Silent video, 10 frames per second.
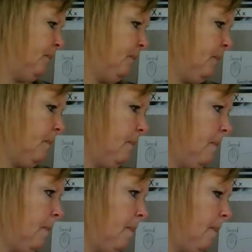
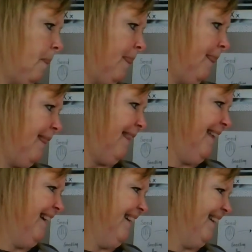
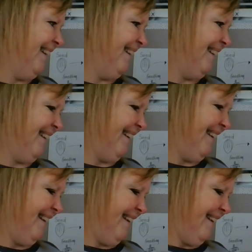
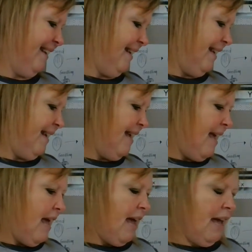
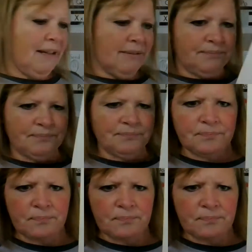(no one is talking)